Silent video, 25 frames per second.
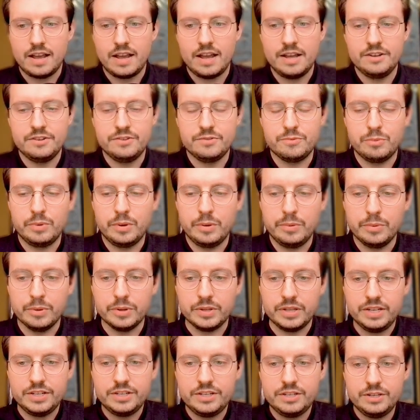And we will
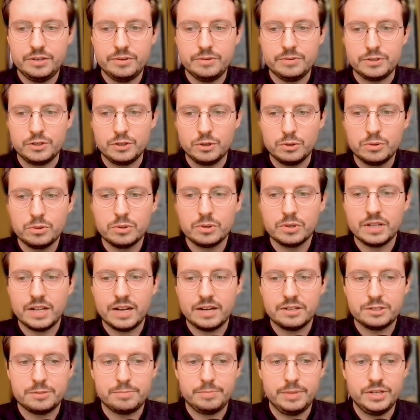need to use Google
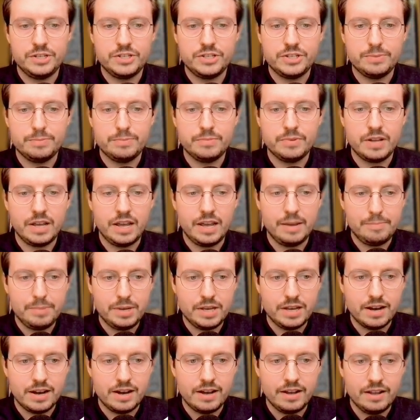Cloud Speech
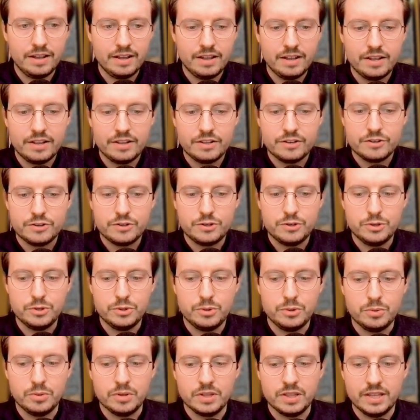API
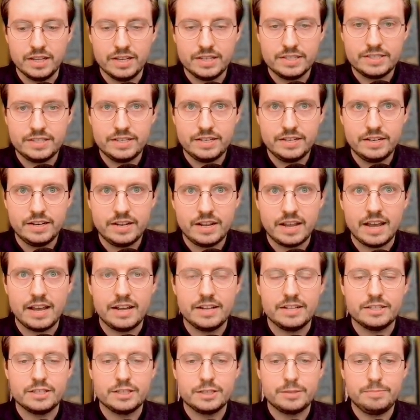to listen
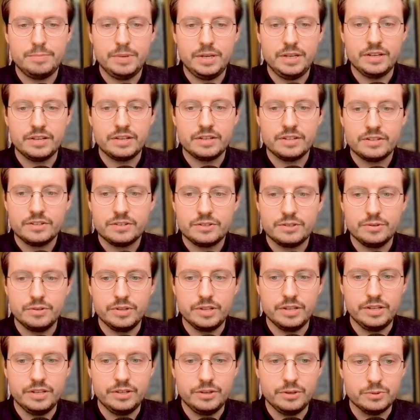and speak to
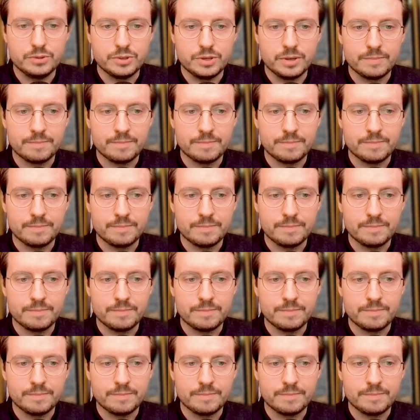the user.